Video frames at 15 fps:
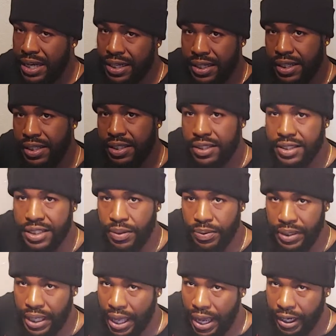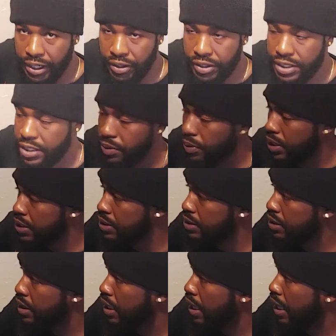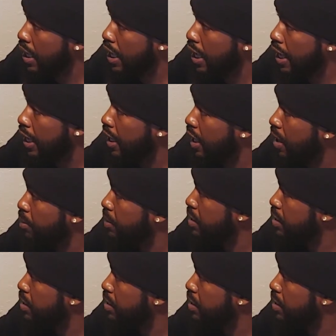it in to see what the accuracy was, and